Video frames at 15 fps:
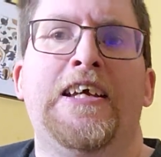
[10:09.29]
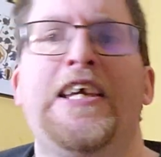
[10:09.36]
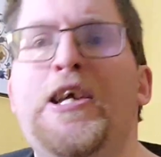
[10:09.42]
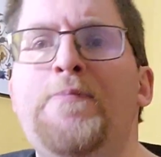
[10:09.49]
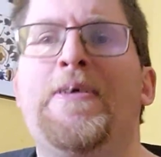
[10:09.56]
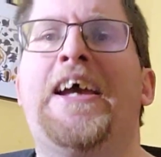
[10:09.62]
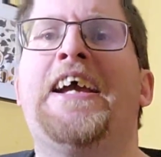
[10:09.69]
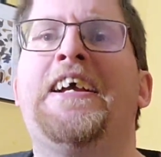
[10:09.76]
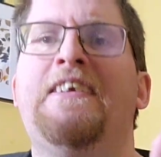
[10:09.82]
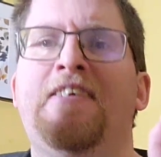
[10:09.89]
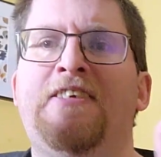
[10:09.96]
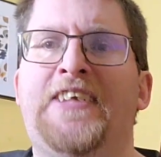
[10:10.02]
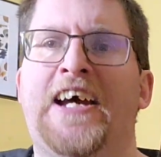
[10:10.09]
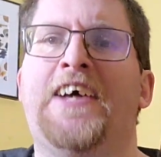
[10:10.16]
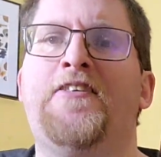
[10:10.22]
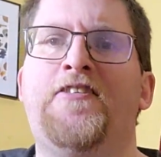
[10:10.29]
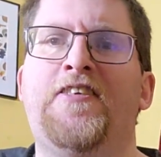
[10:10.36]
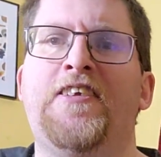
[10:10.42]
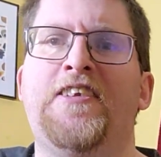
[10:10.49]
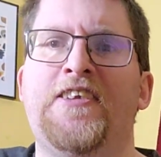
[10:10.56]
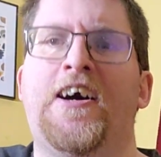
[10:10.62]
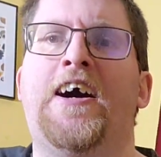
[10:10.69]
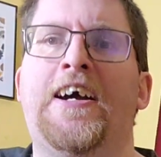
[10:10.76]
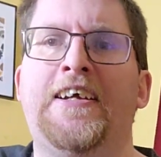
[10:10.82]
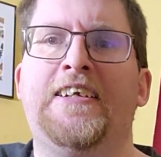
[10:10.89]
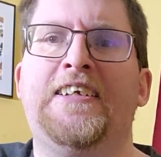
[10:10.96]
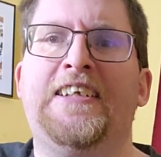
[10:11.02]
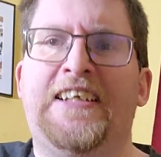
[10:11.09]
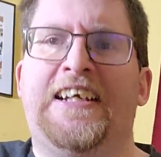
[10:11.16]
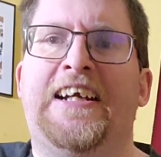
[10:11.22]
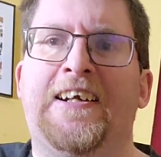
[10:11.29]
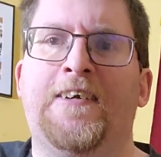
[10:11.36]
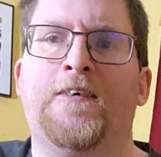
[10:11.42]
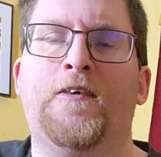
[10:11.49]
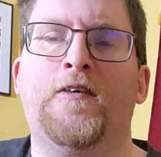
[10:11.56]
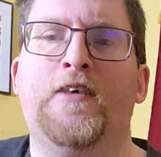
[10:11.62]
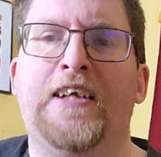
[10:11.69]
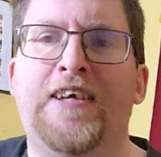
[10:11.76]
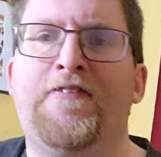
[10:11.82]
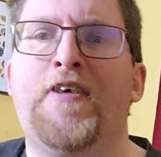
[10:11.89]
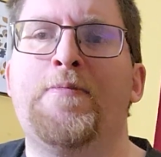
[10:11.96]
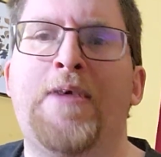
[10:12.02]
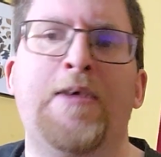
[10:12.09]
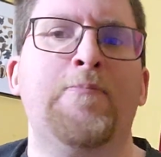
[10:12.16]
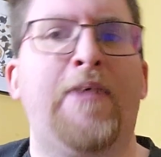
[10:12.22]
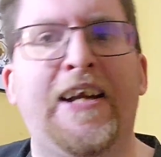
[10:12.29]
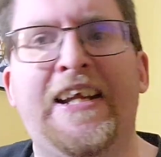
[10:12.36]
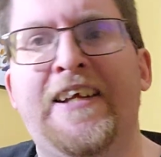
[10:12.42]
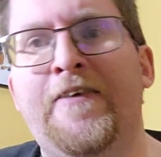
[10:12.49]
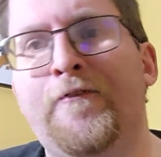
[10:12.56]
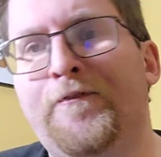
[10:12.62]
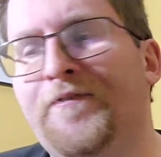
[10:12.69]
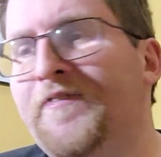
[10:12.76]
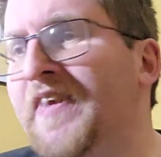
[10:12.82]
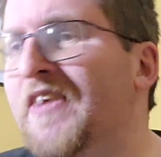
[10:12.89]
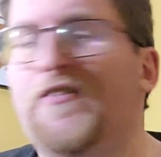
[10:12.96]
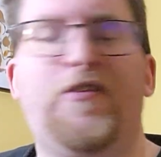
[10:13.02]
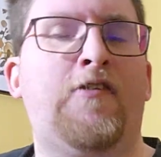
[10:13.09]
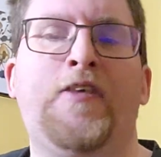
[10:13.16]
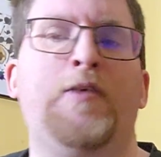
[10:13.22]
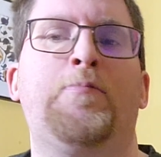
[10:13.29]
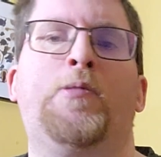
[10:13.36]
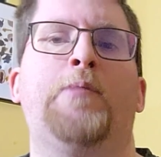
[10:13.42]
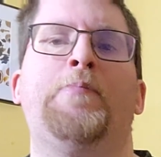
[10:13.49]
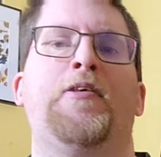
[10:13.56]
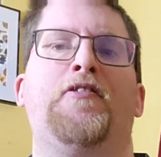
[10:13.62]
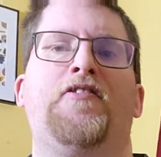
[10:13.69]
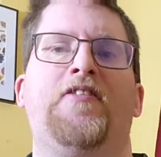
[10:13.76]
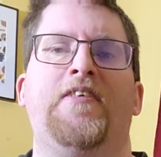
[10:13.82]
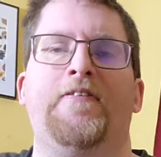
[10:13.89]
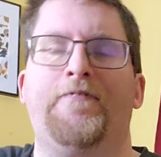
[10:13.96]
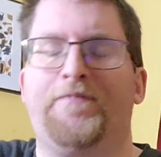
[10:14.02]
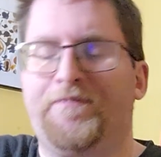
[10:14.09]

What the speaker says: eBay does not care. If they make money, it's their only purpose.